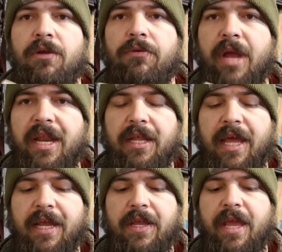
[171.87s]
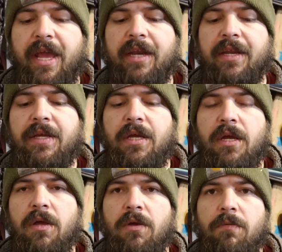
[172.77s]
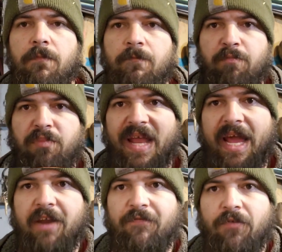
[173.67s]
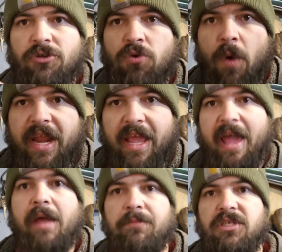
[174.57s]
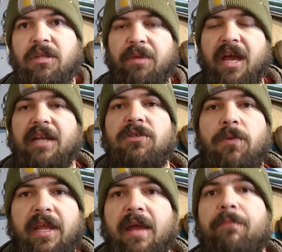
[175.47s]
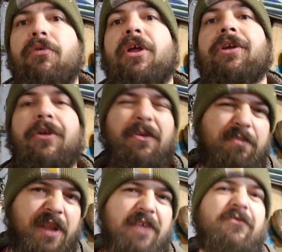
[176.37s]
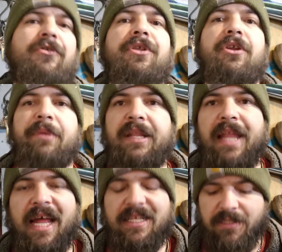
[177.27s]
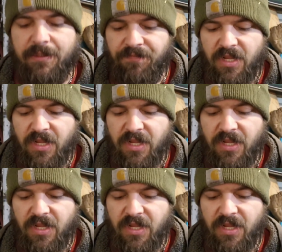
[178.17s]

rating. Like, you can't plan for 20 amps to be on a 20 amp breaker. You plan for a little bit less.